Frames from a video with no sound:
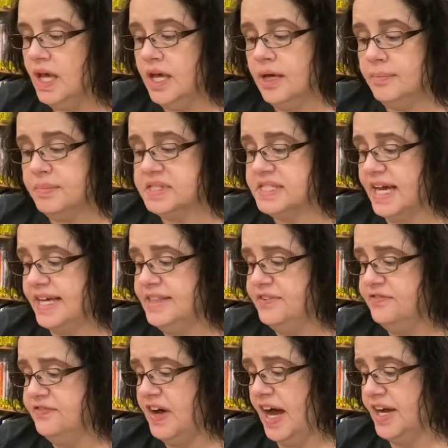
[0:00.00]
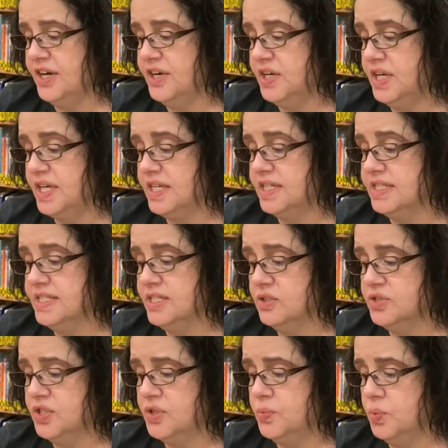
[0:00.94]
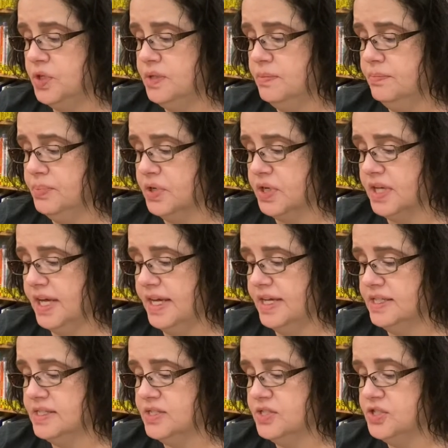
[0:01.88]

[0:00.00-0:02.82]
Beside the fire, in a tilted wooden bookcase,